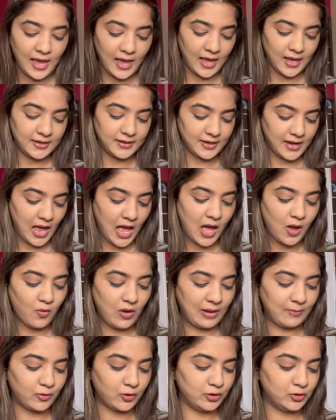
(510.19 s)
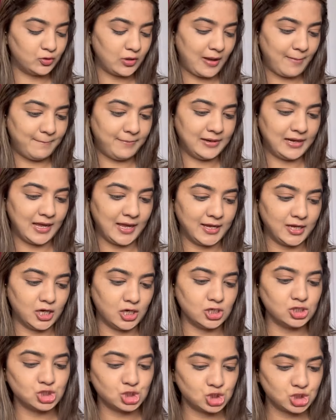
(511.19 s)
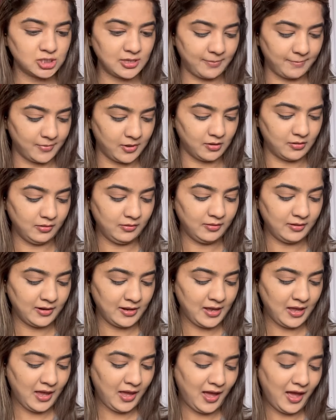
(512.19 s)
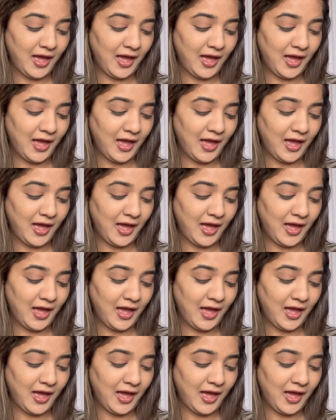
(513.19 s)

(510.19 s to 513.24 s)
And now I'm going to apply a shimmer.